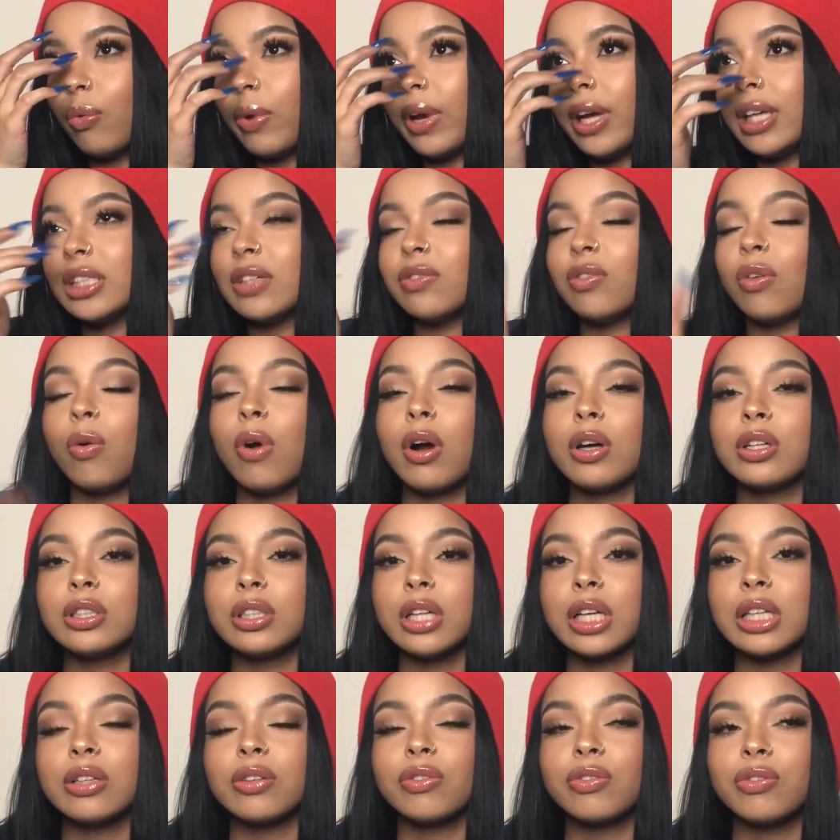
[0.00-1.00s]
ways that we'll walk to
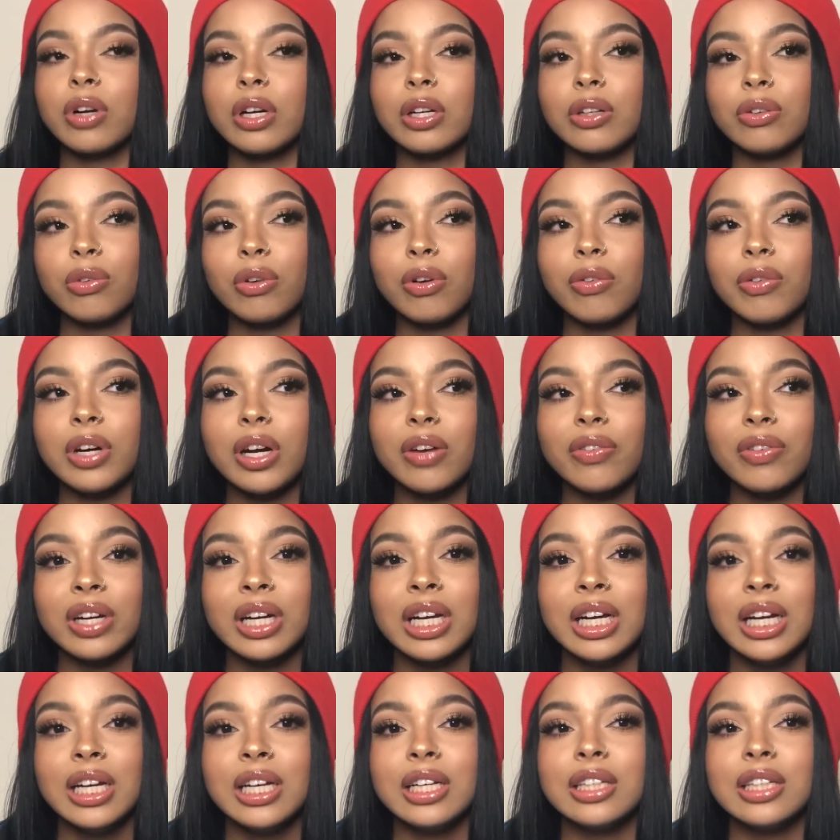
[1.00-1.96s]
like the front door or whatever.